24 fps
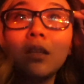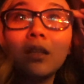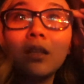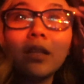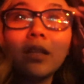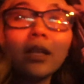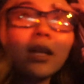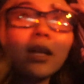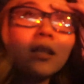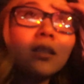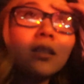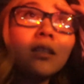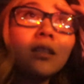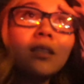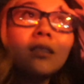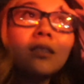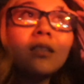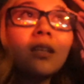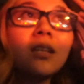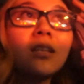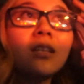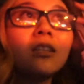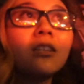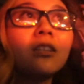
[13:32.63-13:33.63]
Like, at
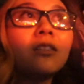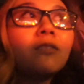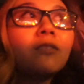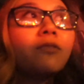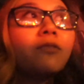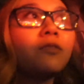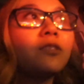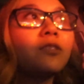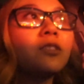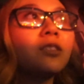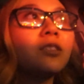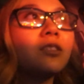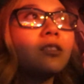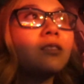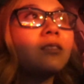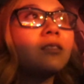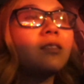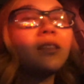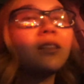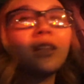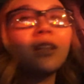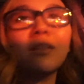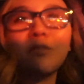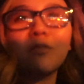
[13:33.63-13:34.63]
least I could have,
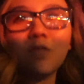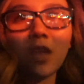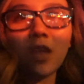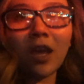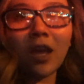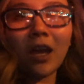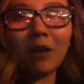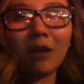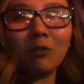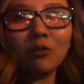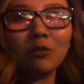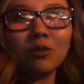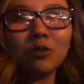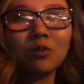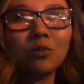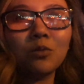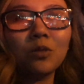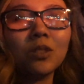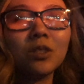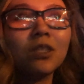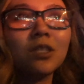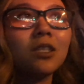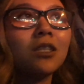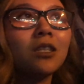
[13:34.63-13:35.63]
if the house
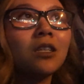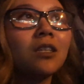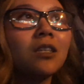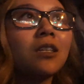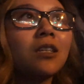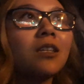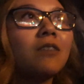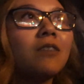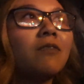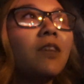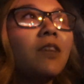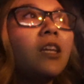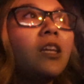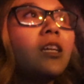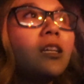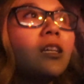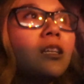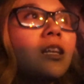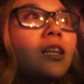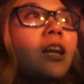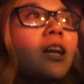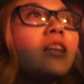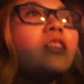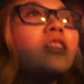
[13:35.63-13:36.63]
was
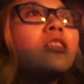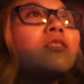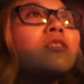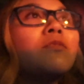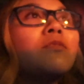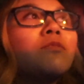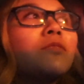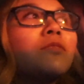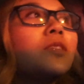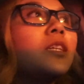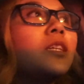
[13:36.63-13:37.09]
vacant, I could have